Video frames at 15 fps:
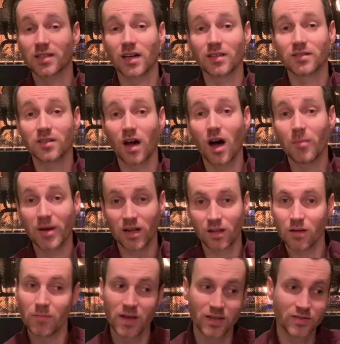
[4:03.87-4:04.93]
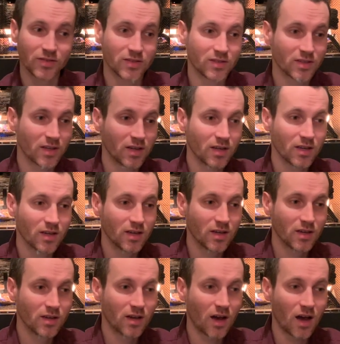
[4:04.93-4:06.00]
on DOM elements,
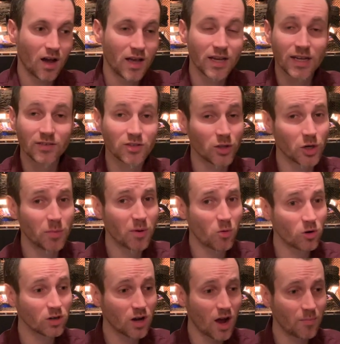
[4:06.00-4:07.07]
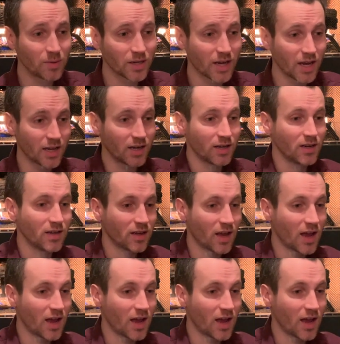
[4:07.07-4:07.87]
it gets a little bit more complicated.